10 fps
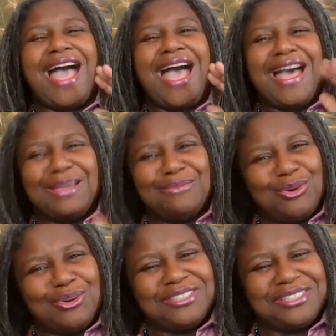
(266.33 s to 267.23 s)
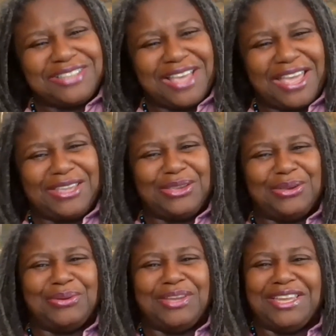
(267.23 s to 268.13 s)
I'm going to take
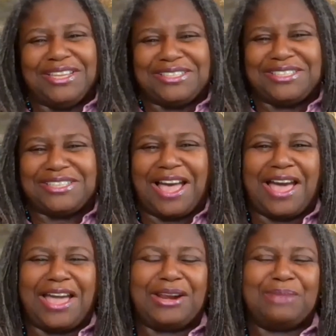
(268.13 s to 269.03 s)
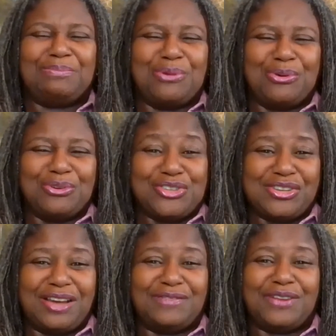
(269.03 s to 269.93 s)
you inside a
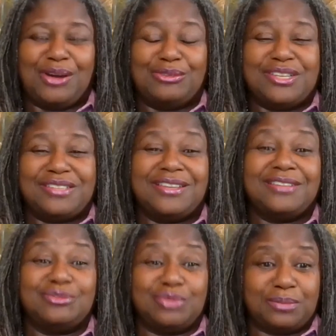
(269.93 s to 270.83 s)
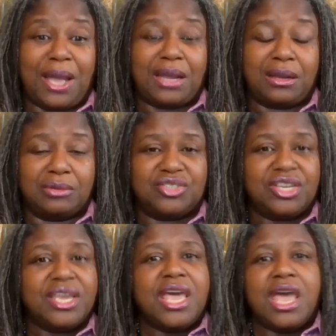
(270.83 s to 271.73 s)
portion of a coaching session with my coach.
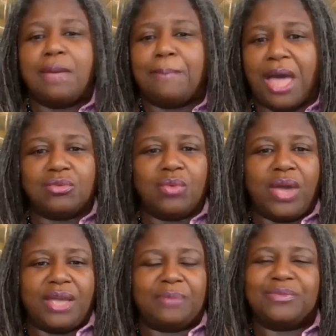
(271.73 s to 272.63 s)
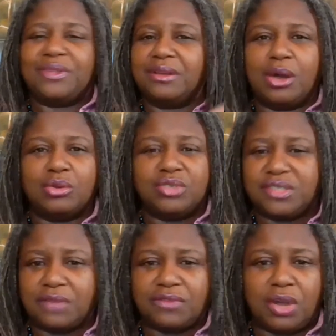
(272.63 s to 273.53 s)
And by the way,
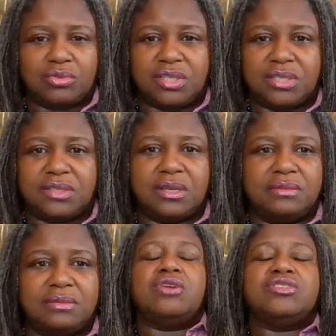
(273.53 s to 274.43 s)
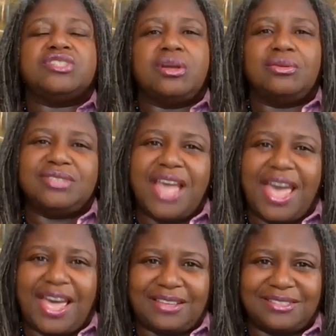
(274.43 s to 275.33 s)
coaches have coaches. There are certain
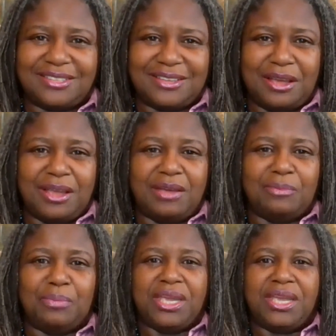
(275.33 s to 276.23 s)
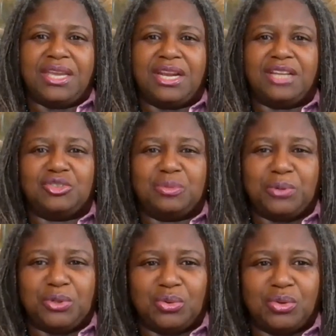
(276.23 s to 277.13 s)
tasks being an
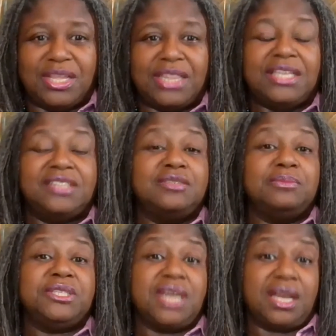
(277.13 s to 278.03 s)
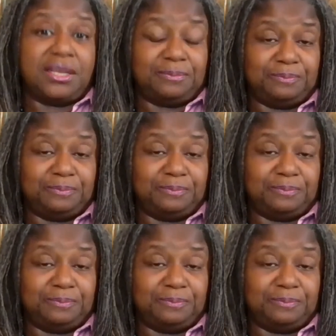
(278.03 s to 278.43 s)
entrepreneur that needs to be done.